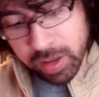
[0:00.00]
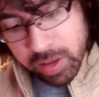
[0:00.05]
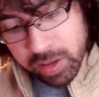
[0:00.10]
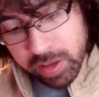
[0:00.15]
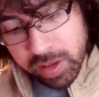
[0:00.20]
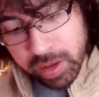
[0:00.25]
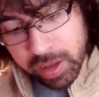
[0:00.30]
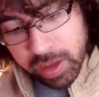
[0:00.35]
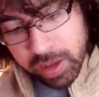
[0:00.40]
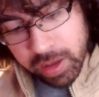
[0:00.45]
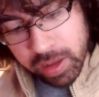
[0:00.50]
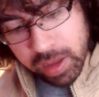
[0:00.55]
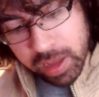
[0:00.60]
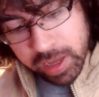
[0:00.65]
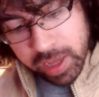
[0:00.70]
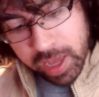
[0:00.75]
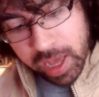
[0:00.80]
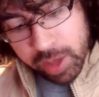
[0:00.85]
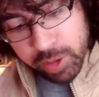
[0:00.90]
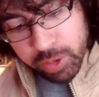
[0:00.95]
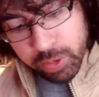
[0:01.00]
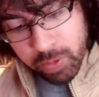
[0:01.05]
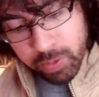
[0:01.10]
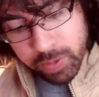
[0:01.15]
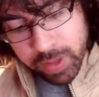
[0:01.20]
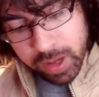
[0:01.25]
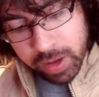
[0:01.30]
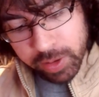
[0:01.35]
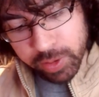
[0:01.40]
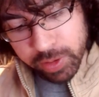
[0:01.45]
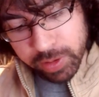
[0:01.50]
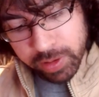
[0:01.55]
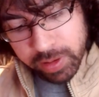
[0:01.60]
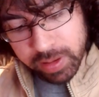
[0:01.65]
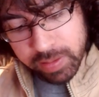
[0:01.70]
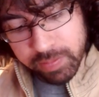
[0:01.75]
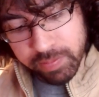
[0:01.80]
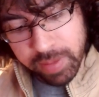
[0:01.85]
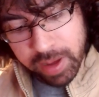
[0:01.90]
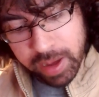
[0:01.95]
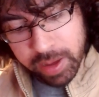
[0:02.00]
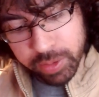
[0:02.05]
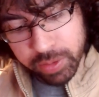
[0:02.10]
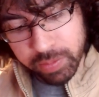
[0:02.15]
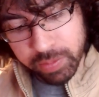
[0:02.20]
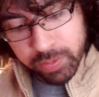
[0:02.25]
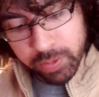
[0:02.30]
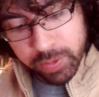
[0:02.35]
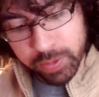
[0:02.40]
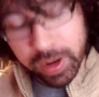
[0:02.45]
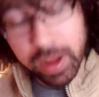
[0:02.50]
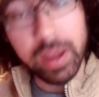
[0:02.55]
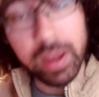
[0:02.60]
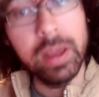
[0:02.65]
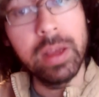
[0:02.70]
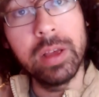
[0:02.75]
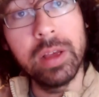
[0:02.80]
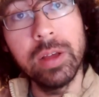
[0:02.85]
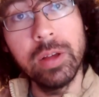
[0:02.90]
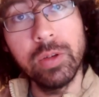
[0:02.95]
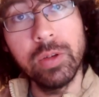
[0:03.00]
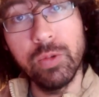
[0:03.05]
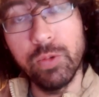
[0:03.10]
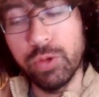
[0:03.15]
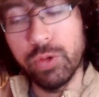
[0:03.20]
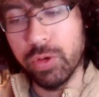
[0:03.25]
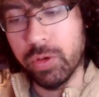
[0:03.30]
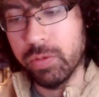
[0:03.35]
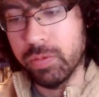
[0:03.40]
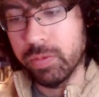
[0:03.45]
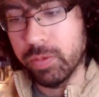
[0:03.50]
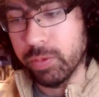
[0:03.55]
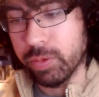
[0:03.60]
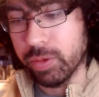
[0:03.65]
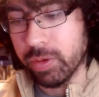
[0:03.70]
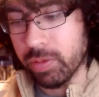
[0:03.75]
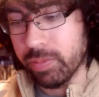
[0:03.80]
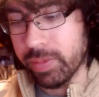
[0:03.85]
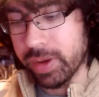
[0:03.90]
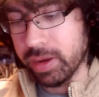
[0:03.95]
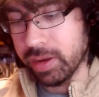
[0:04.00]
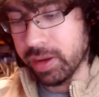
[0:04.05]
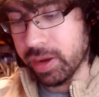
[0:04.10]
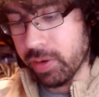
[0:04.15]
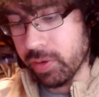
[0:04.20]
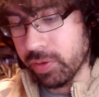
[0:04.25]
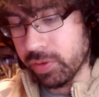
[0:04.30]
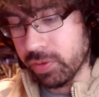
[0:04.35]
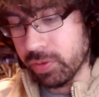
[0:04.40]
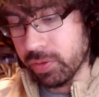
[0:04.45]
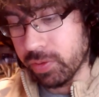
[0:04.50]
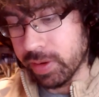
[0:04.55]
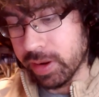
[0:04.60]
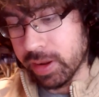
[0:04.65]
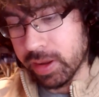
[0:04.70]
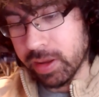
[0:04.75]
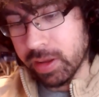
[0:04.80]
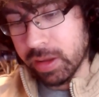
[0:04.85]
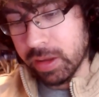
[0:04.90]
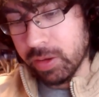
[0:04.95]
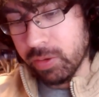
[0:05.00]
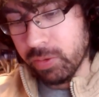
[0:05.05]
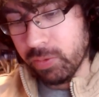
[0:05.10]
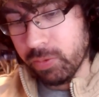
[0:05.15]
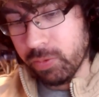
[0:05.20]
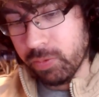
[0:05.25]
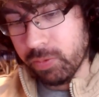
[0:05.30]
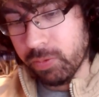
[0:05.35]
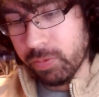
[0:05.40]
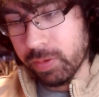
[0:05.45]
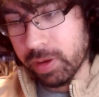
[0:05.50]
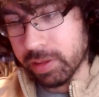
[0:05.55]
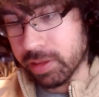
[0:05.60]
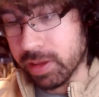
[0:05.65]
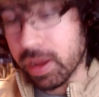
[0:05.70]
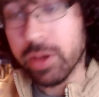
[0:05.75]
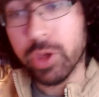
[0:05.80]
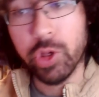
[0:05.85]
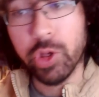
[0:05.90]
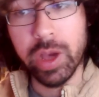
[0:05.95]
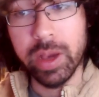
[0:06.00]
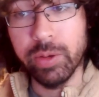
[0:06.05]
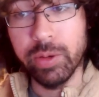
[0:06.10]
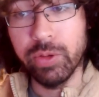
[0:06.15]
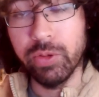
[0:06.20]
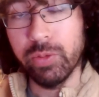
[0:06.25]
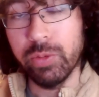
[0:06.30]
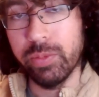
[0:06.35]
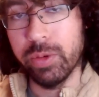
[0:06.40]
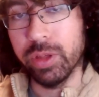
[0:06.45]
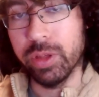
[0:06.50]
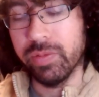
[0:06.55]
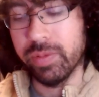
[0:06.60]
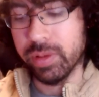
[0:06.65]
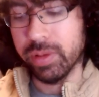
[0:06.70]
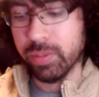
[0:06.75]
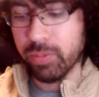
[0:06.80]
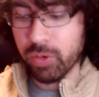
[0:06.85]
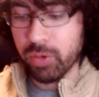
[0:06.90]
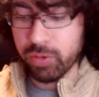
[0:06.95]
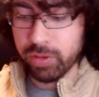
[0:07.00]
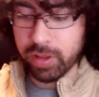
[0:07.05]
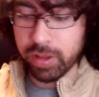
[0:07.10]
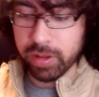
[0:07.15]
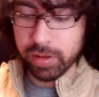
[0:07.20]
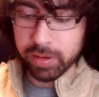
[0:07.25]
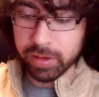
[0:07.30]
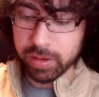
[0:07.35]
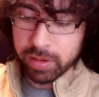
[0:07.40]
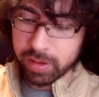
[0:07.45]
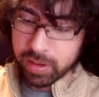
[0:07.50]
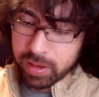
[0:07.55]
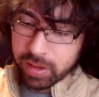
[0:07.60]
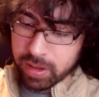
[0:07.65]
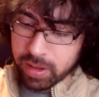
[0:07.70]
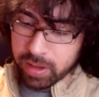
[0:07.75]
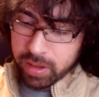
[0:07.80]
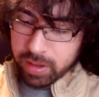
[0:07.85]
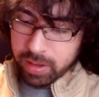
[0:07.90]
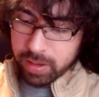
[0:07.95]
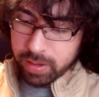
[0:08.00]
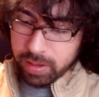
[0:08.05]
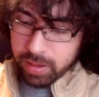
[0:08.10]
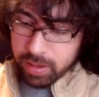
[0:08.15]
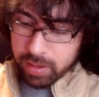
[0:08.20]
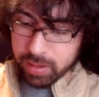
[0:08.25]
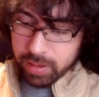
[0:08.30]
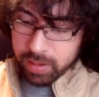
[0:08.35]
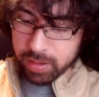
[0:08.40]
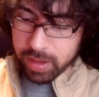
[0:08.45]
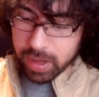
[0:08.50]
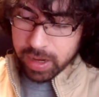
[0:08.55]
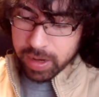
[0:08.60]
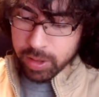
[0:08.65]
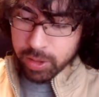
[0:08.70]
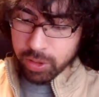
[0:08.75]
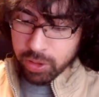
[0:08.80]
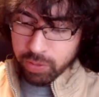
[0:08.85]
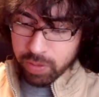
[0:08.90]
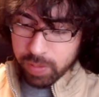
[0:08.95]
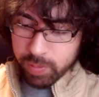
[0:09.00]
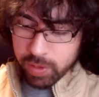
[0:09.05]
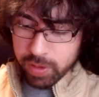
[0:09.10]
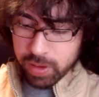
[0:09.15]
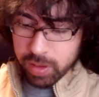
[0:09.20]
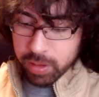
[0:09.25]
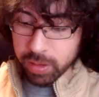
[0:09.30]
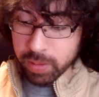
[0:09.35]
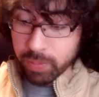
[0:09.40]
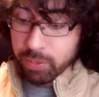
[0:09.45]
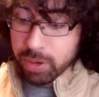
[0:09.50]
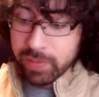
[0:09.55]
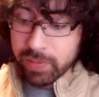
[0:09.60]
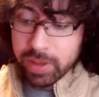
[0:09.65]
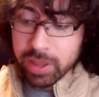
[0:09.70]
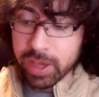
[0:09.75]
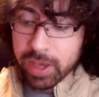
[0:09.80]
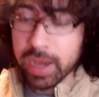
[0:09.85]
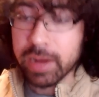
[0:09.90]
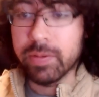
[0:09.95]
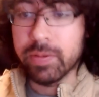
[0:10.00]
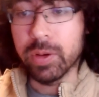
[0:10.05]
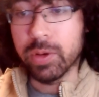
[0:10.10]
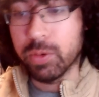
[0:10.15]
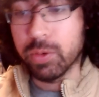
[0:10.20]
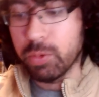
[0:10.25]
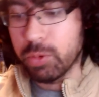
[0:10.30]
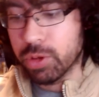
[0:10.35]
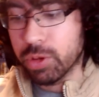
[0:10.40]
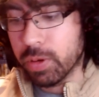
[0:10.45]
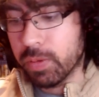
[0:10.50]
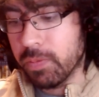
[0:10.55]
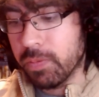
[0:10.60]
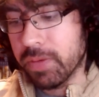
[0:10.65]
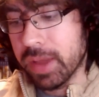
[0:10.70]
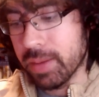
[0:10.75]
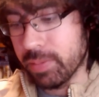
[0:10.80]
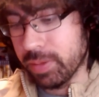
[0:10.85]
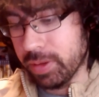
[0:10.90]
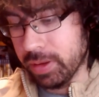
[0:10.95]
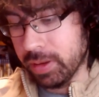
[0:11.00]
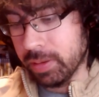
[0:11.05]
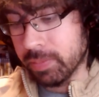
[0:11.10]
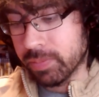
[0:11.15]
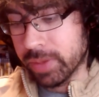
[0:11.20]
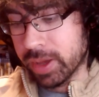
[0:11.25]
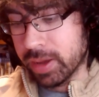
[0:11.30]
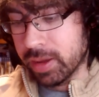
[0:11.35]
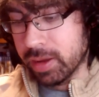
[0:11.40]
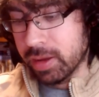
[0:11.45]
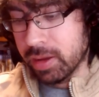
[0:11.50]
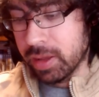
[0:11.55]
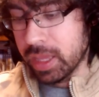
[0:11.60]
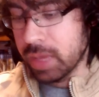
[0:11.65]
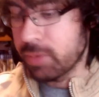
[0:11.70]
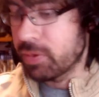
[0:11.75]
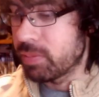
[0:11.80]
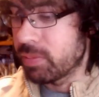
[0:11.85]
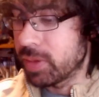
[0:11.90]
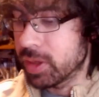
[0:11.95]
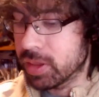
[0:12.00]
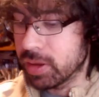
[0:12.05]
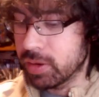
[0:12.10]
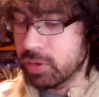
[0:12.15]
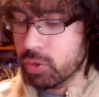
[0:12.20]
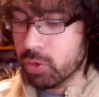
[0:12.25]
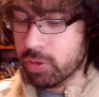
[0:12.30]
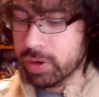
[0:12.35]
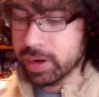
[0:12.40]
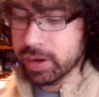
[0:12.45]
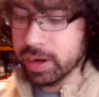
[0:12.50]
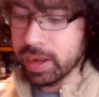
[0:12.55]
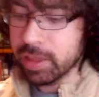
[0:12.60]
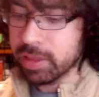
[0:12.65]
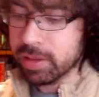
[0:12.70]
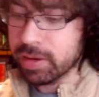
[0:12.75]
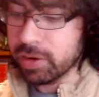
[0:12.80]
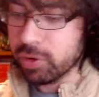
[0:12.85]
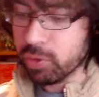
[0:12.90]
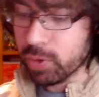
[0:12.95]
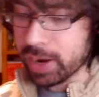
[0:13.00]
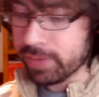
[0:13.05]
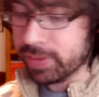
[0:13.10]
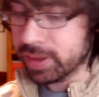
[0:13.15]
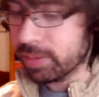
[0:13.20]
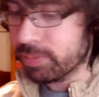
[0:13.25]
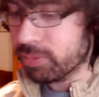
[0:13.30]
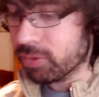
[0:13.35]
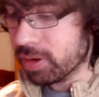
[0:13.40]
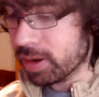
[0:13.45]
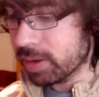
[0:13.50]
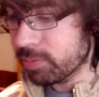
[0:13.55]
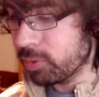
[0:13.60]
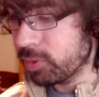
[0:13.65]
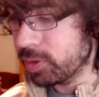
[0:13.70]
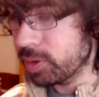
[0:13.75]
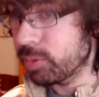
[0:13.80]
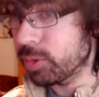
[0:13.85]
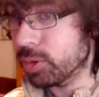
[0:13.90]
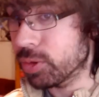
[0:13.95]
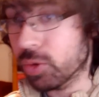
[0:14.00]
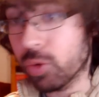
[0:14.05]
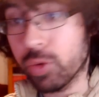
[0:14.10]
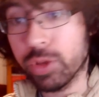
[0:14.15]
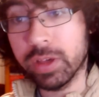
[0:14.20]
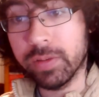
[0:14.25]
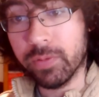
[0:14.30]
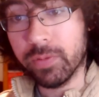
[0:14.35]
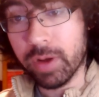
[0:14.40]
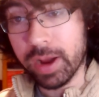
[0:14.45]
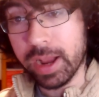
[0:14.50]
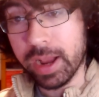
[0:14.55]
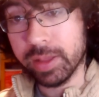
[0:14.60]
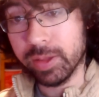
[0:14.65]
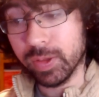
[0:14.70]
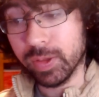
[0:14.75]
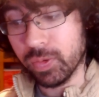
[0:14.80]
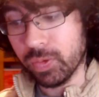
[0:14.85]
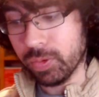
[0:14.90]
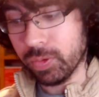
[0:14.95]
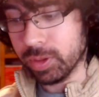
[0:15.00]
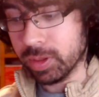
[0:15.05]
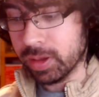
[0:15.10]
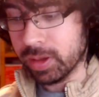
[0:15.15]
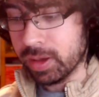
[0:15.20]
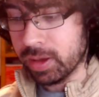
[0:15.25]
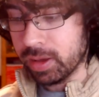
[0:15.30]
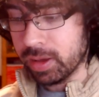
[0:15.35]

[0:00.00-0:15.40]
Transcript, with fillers: Kazuo Yashiki Masamune Kujo, who is our main character, who has not changed too much from his prologue. And his description is, the previous head of the Kujo family, he went missing during an incident traveling abroad where he was searching for answers